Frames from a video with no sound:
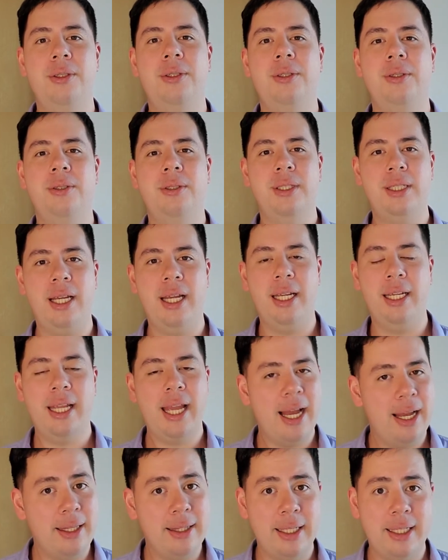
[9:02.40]
to take
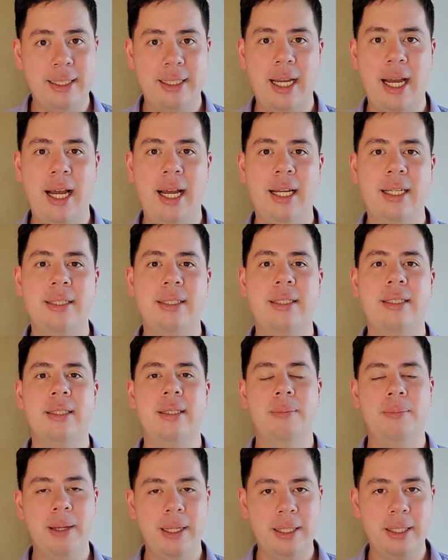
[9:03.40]
out their tasks,
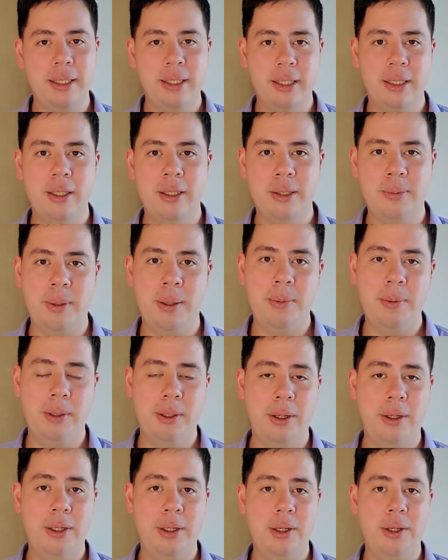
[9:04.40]
the method that those people are
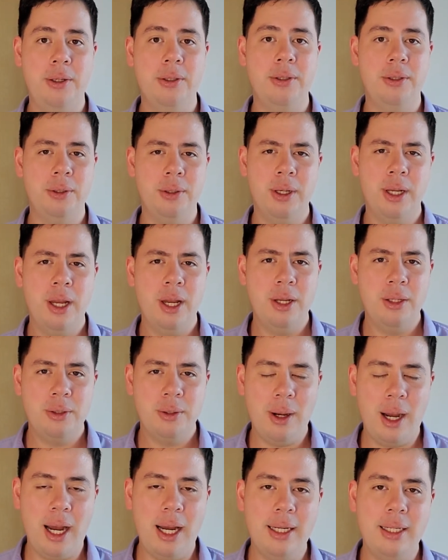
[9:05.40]
going to use to
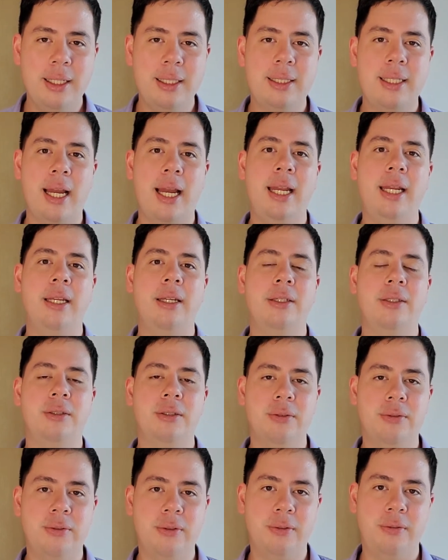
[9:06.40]
undertake and
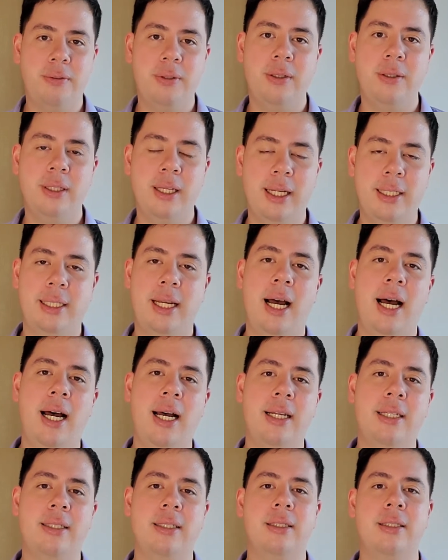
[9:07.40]
to fulfill their
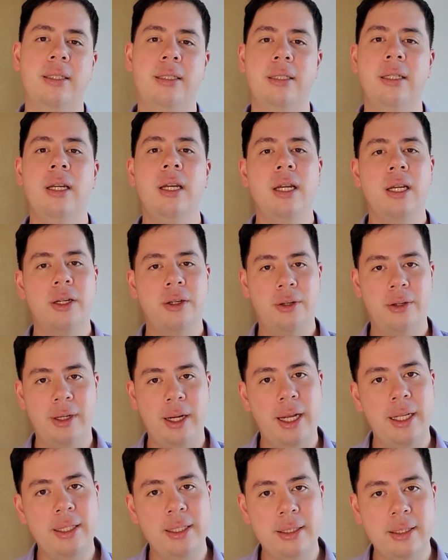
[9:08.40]
tasks and
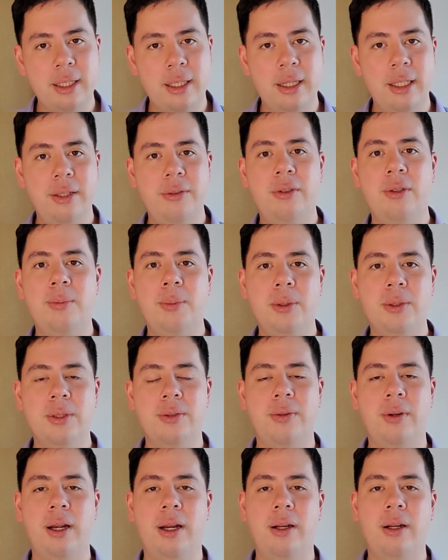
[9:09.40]
create the deliverables
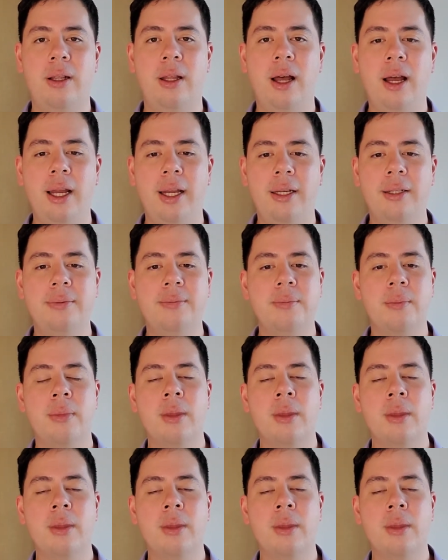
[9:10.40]
for our client,